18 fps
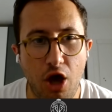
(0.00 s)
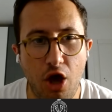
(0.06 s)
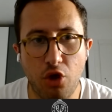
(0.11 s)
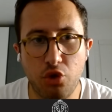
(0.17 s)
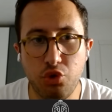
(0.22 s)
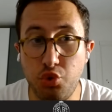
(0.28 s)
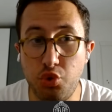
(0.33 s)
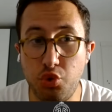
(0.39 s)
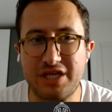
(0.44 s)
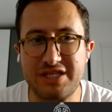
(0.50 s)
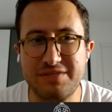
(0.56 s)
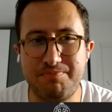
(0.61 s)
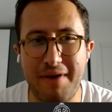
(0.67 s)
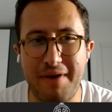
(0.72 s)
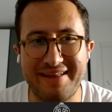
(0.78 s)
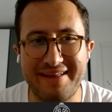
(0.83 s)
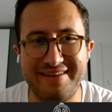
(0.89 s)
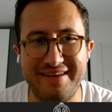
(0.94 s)
Do you
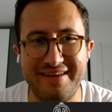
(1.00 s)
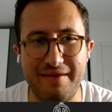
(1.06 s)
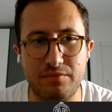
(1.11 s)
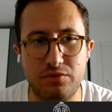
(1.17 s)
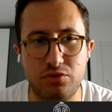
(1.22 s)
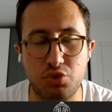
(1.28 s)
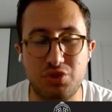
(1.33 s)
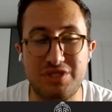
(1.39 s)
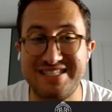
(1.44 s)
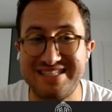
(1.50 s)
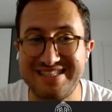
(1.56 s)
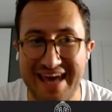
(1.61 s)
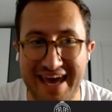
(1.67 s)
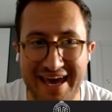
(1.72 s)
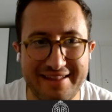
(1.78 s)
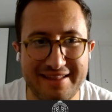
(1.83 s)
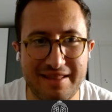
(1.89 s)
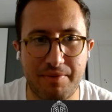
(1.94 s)
expect him to stay
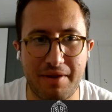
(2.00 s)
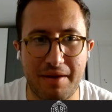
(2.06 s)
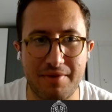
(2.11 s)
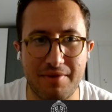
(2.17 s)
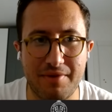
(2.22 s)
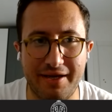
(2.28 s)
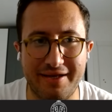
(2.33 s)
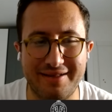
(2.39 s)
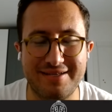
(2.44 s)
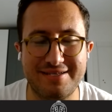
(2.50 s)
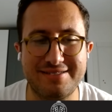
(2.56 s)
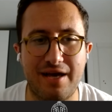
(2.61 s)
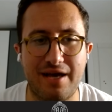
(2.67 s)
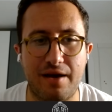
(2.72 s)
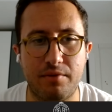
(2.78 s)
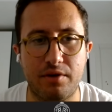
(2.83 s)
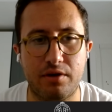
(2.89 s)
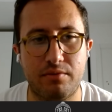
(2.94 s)
in the Premier League this
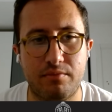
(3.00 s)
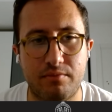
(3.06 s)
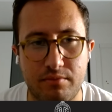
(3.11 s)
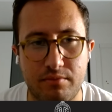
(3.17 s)
summer?